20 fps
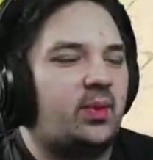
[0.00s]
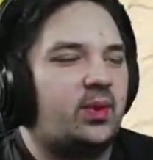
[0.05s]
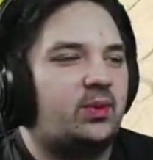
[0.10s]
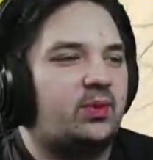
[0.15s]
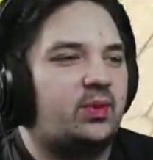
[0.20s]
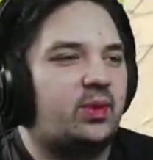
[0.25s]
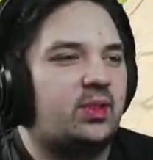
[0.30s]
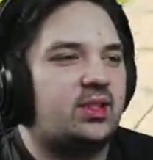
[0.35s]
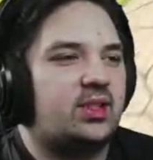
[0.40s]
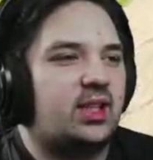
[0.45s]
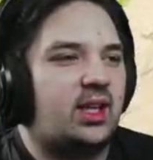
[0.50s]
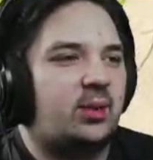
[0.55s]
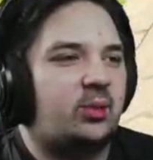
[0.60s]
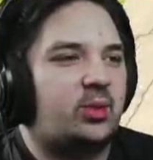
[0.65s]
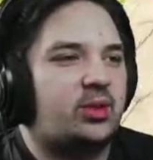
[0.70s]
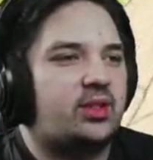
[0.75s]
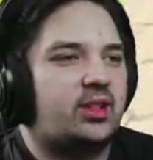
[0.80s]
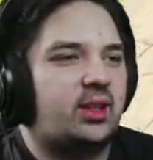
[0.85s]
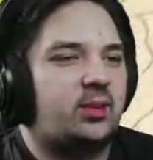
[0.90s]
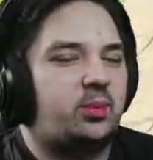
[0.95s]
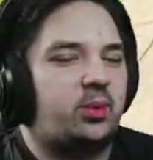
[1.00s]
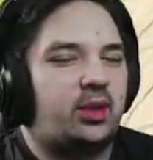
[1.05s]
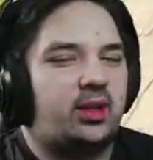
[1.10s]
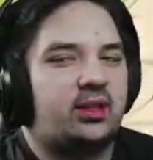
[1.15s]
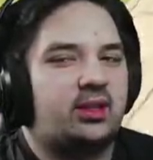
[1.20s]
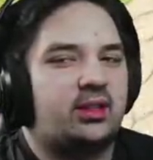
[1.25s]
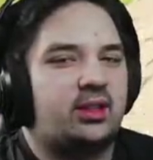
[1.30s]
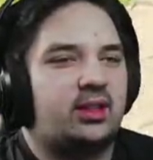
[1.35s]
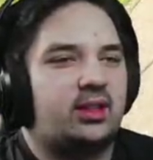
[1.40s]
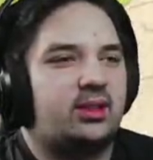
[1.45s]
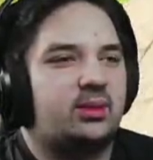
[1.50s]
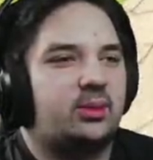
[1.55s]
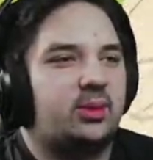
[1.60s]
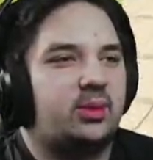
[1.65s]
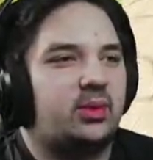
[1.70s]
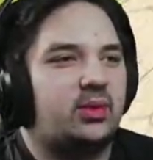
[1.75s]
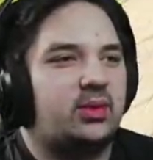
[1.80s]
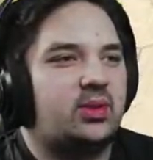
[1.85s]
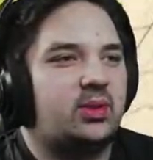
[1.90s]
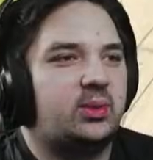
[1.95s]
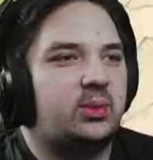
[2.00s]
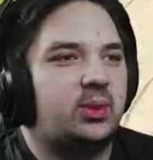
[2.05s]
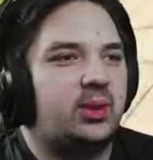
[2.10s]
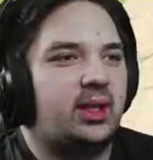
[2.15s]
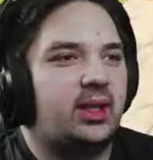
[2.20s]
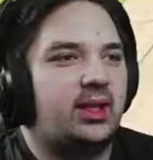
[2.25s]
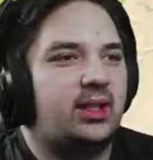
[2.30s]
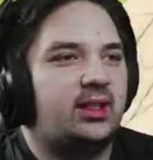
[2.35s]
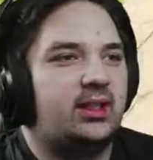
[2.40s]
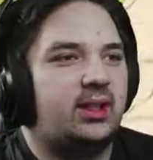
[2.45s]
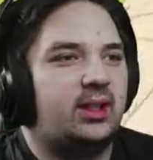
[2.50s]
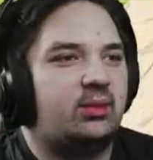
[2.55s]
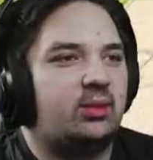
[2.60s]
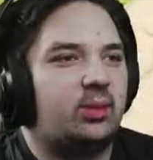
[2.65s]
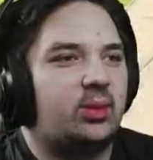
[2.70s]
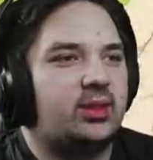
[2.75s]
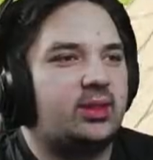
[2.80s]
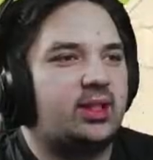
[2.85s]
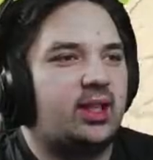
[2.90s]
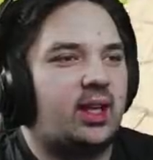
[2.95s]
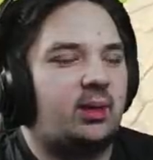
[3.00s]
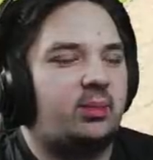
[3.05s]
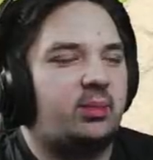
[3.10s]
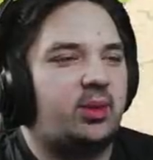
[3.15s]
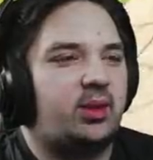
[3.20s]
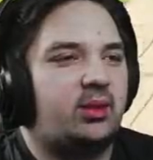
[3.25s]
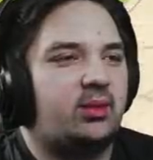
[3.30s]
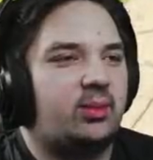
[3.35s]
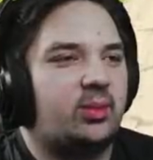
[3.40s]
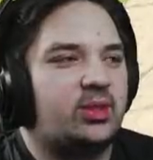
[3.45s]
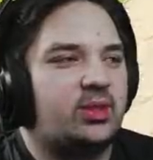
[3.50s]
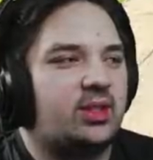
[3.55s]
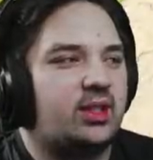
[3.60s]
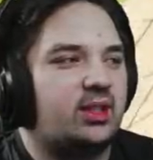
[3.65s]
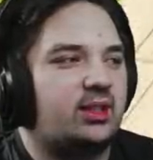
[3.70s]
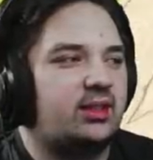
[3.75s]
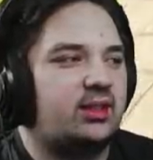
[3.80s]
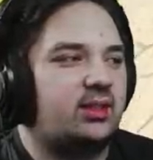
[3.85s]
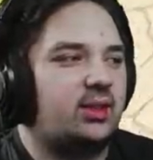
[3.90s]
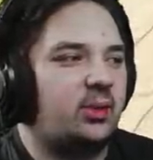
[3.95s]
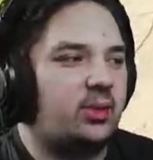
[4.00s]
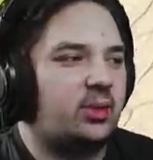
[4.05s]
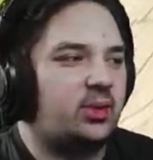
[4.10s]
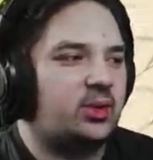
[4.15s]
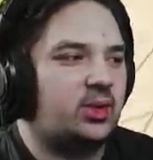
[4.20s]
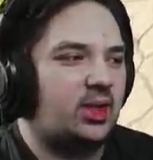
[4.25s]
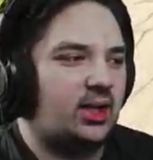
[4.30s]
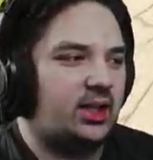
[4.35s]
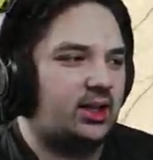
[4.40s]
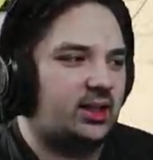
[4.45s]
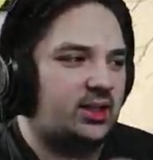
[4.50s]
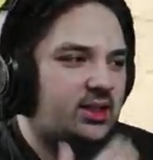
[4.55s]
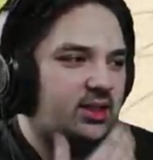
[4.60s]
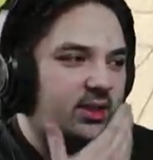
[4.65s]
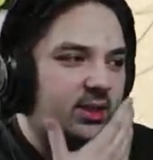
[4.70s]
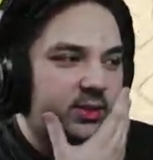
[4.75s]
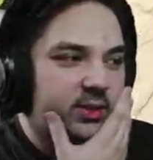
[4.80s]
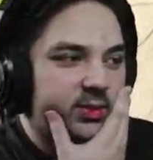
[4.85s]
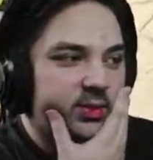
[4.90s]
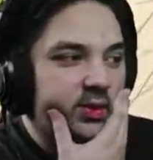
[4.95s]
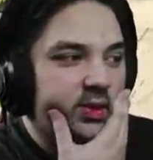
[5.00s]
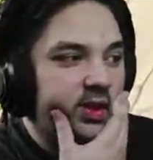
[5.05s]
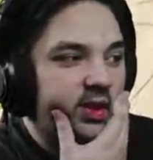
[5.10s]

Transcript: First lap, we stayed pretty clean. We went too wide. Everyone's happy. Everyone's getting to know the track and stuff.